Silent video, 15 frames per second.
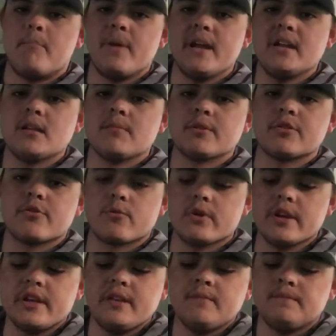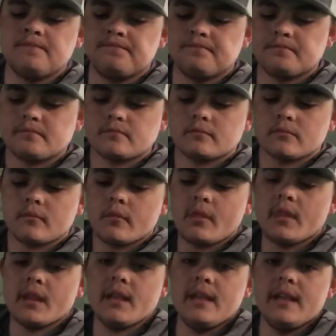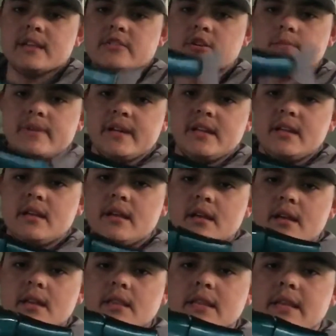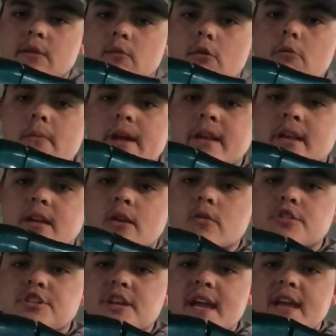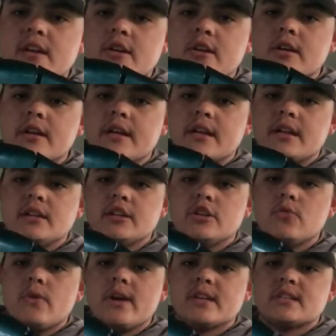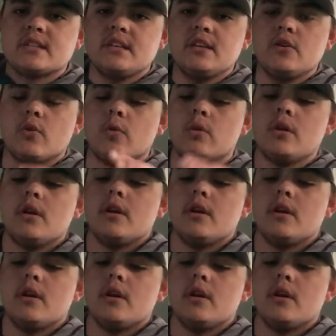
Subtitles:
Bait number three is going to be the Rome-made Negotiator in US Gill.